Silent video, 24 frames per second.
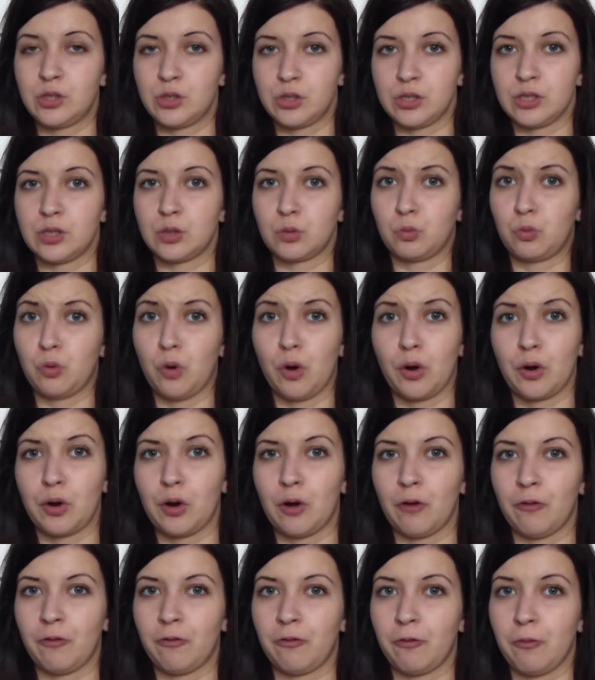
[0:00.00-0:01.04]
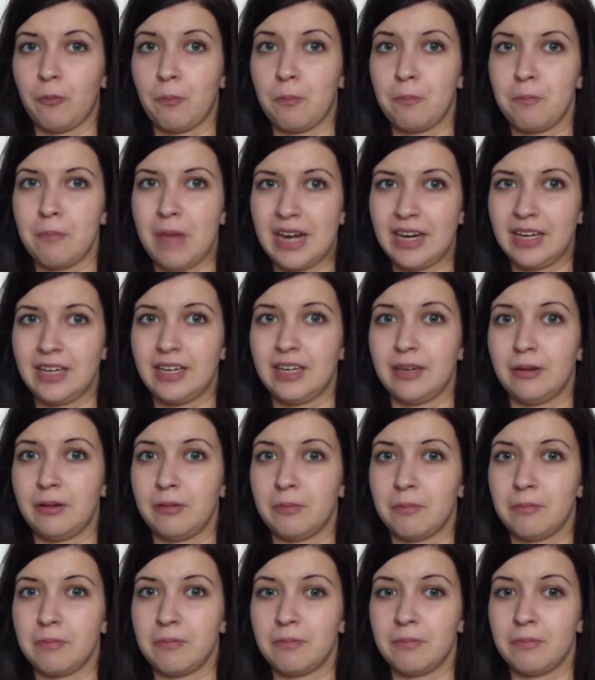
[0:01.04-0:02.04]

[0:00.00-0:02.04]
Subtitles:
just one of many